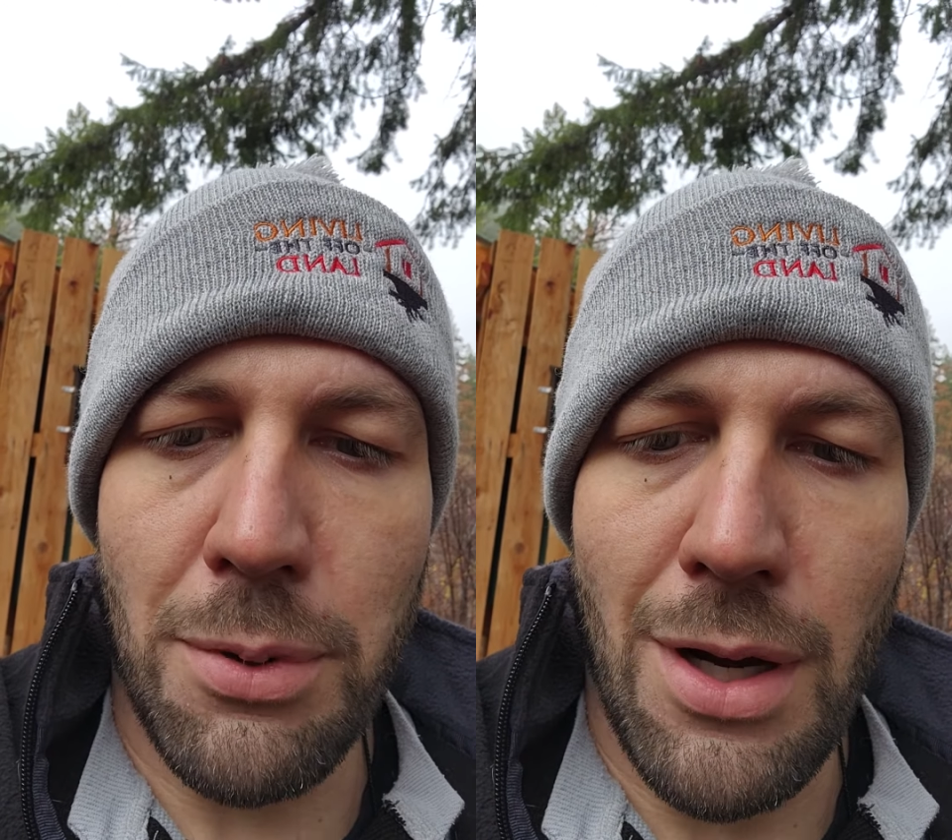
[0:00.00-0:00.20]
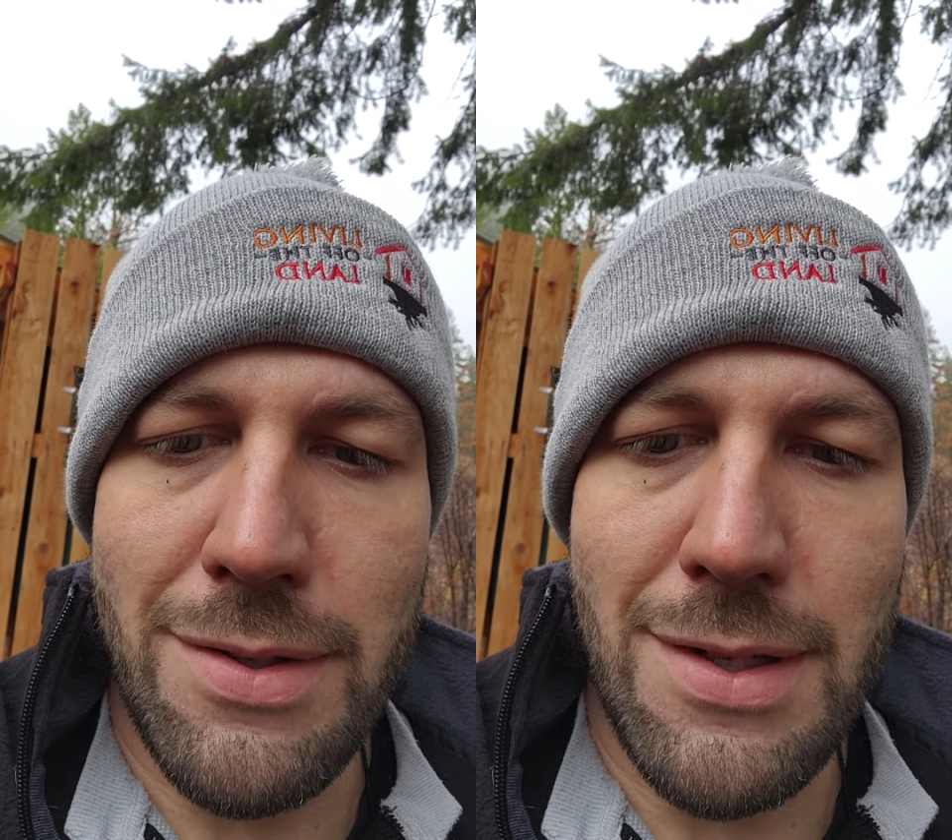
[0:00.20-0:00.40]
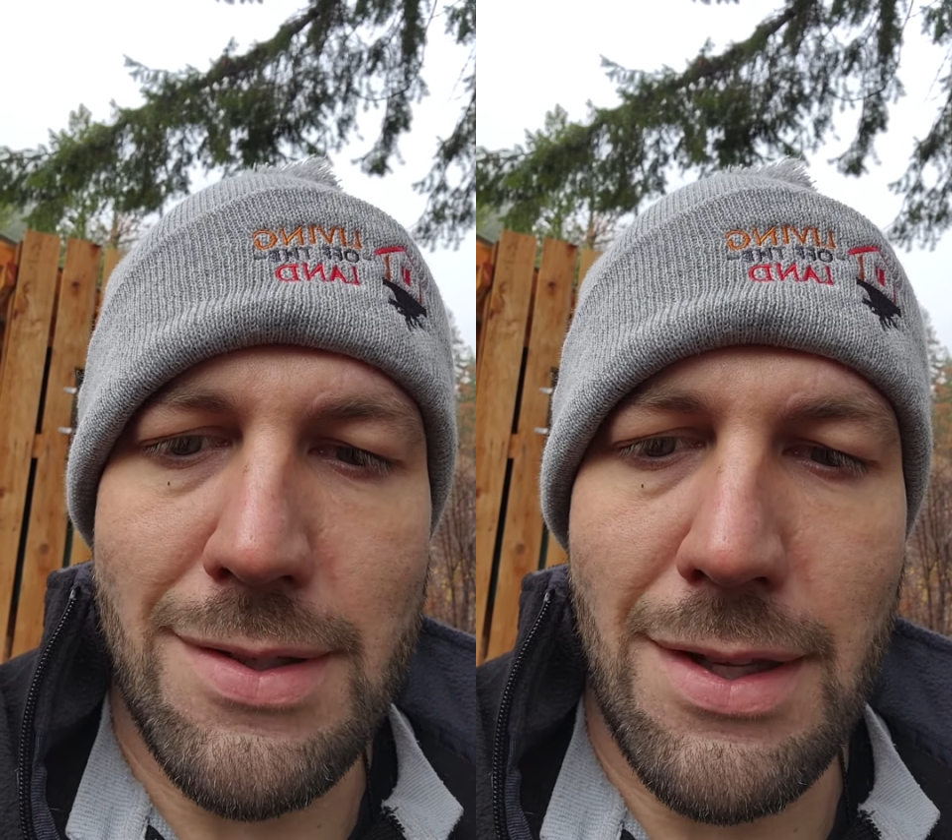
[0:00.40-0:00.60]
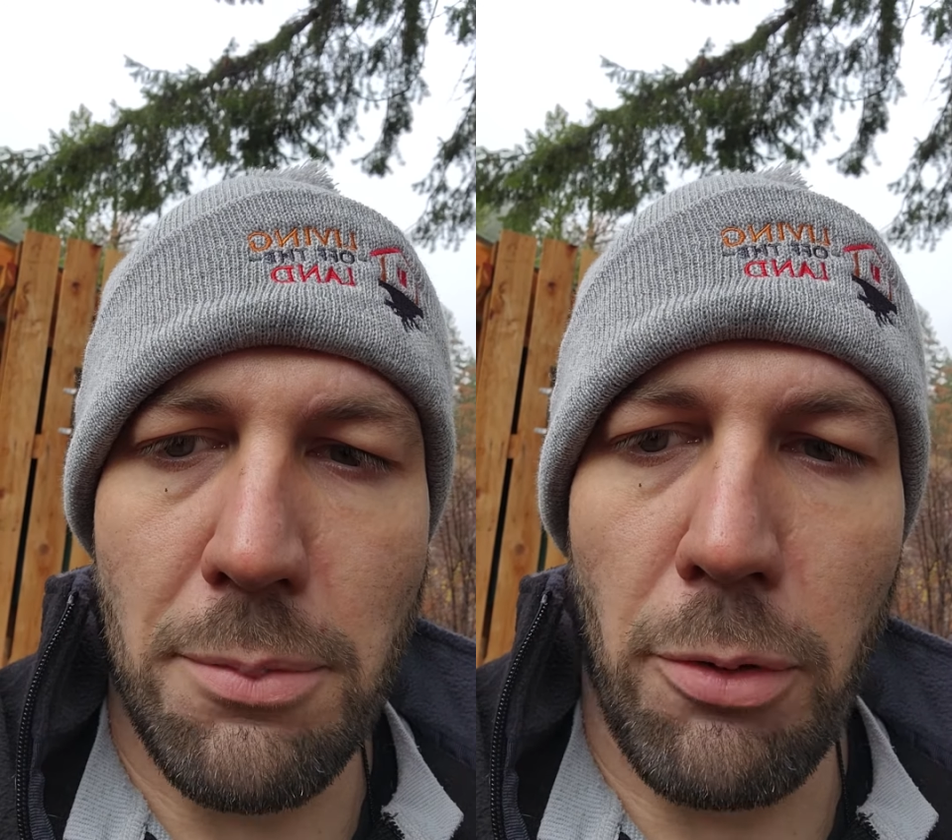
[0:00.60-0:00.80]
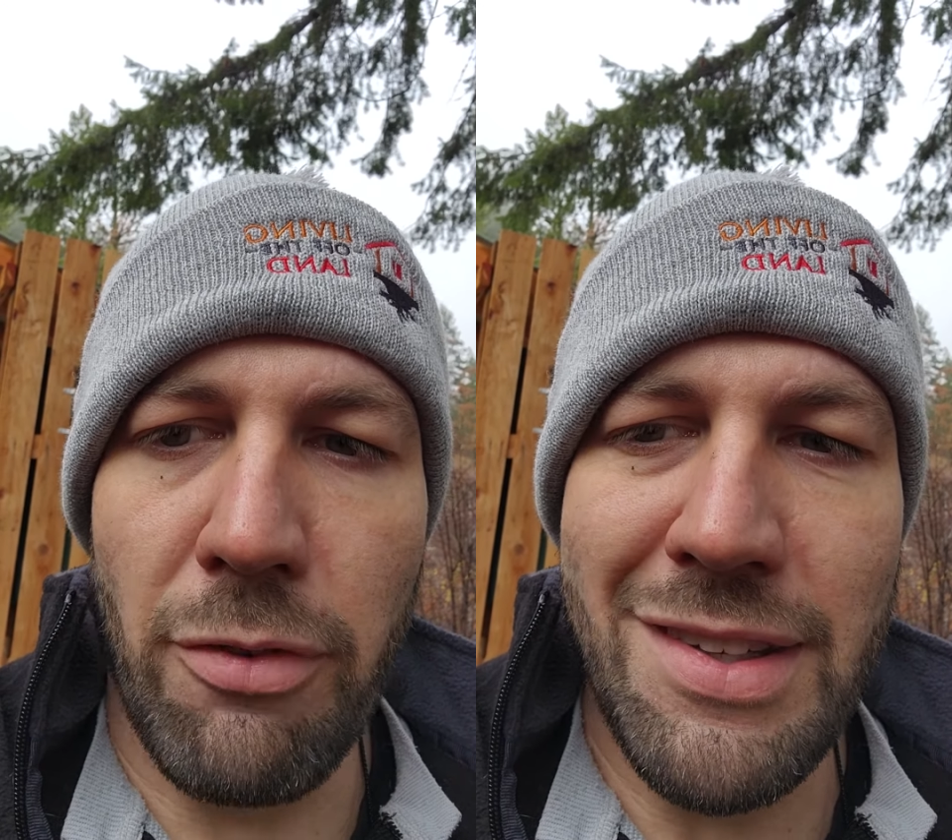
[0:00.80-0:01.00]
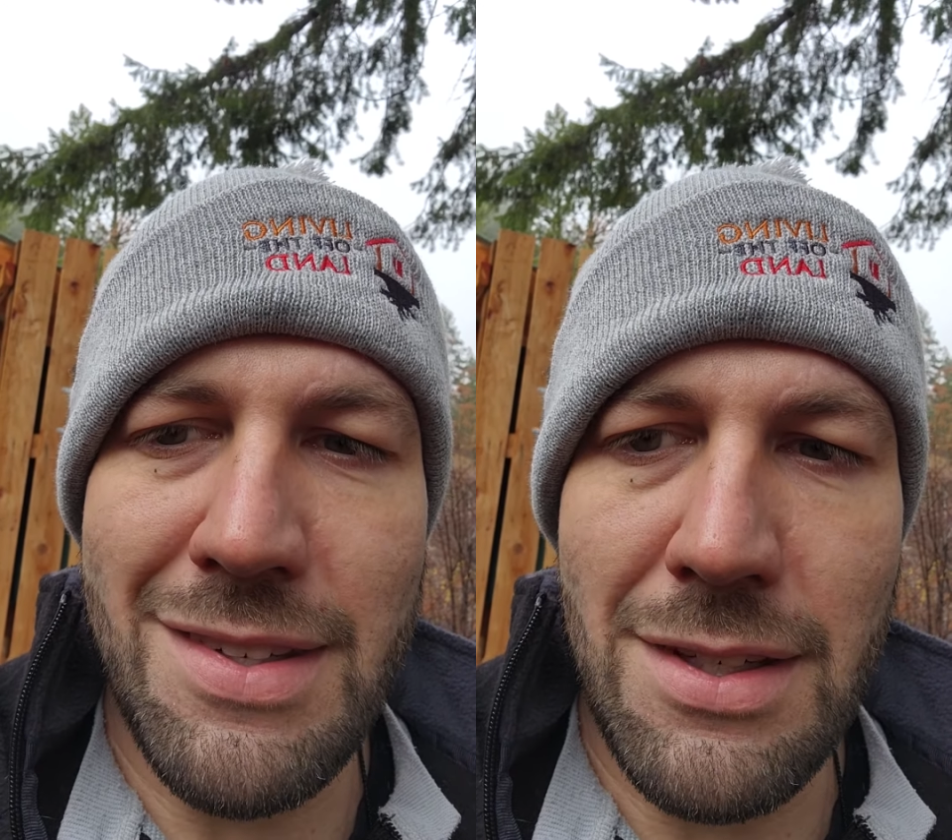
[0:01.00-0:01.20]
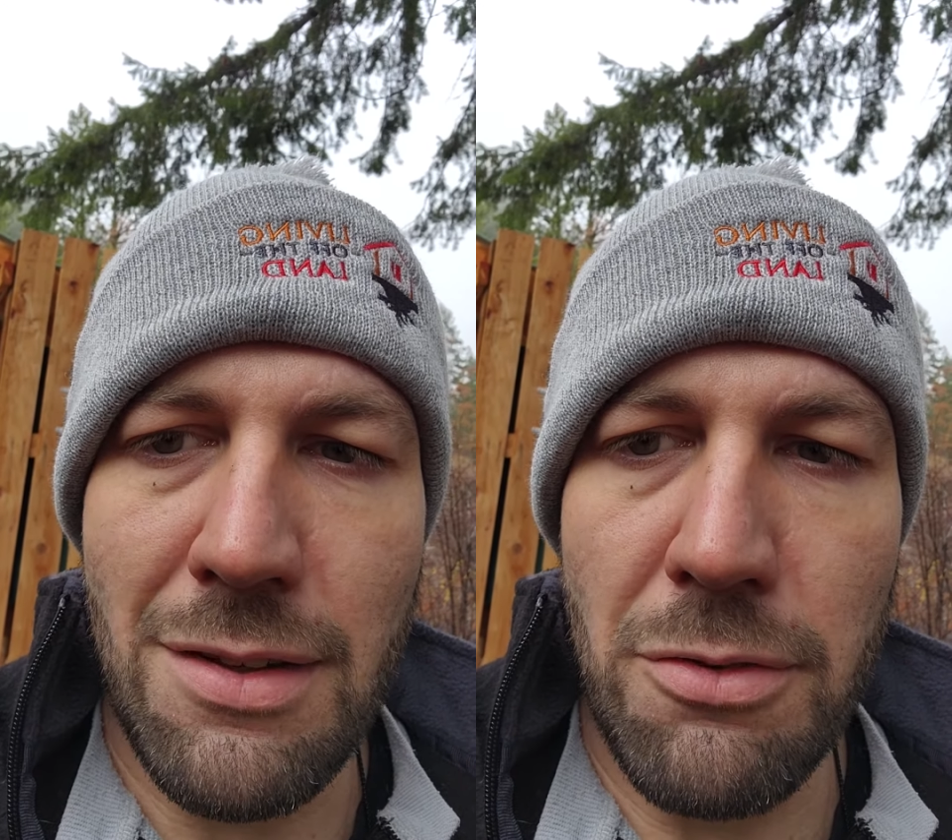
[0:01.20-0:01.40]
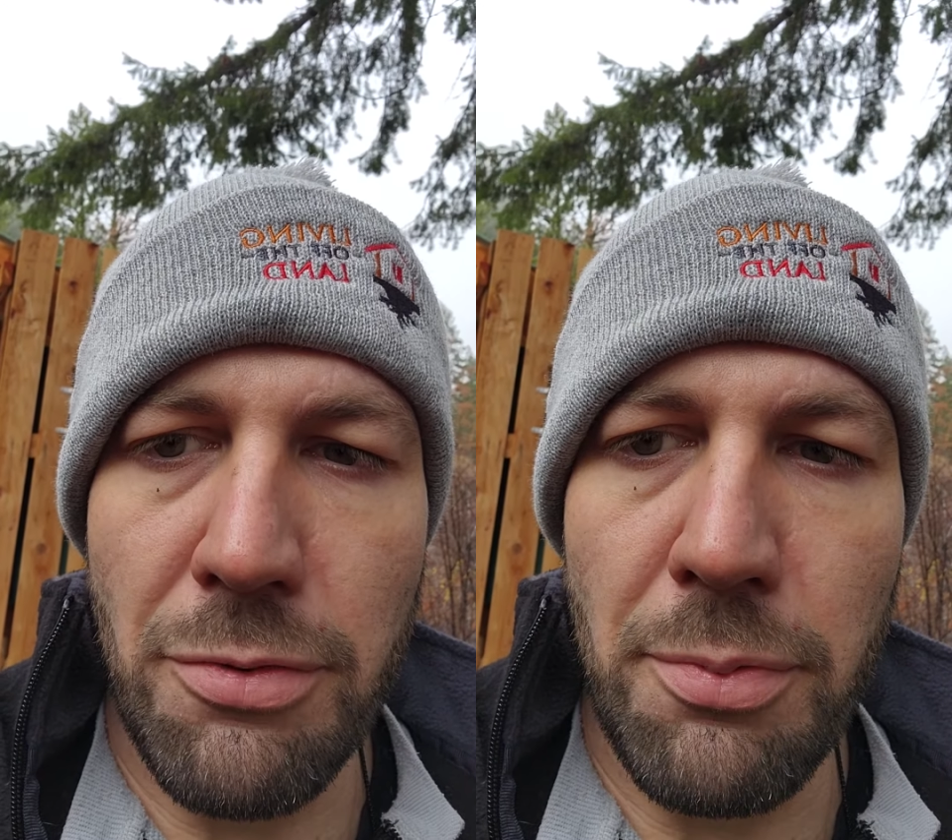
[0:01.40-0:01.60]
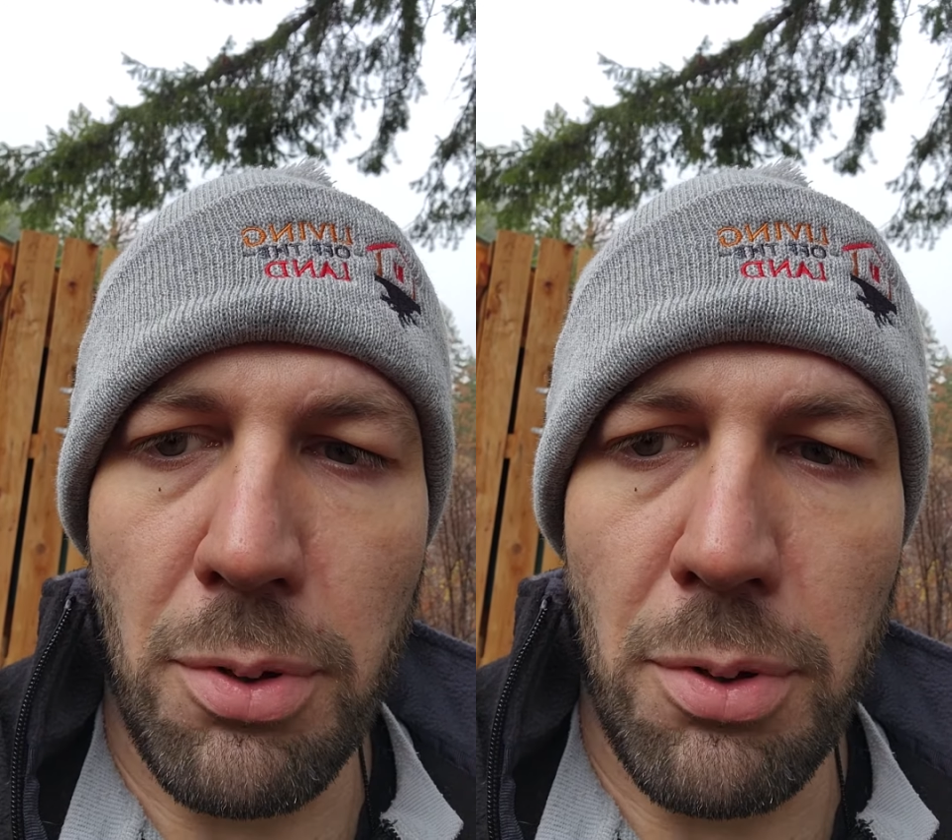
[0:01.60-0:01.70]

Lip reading: process than a preventative